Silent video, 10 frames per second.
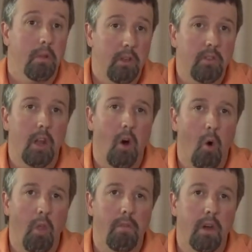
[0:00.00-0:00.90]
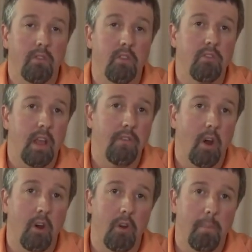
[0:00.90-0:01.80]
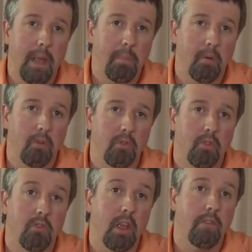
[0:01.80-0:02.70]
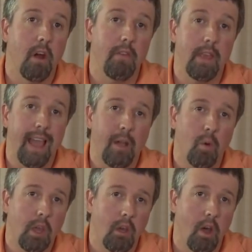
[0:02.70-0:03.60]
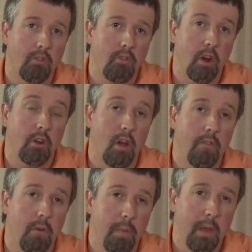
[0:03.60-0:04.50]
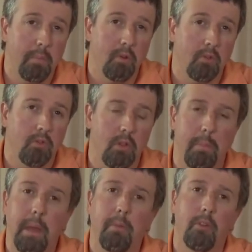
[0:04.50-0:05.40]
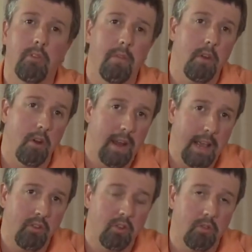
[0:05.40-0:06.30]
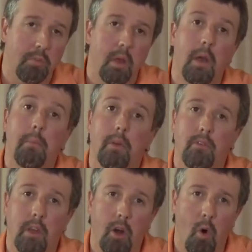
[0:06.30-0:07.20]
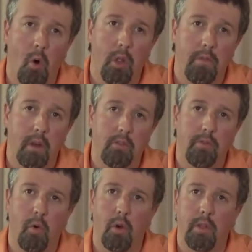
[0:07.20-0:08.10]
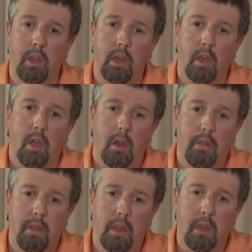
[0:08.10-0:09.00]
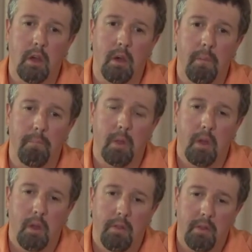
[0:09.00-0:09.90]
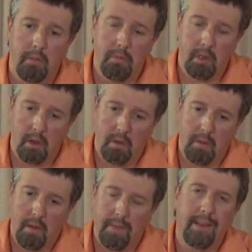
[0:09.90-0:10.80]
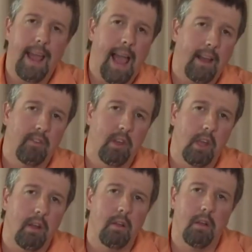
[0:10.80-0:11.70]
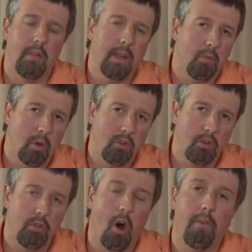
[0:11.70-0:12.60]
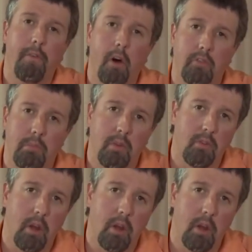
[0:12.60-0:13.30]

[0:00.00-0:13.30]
Please get a hold of us to safeguard your peoples, safeguard the equity construct of your peoples, the peoples of your nations. Please get a hold of us for the, the, um, the, the, the, taxing, the, which is all false and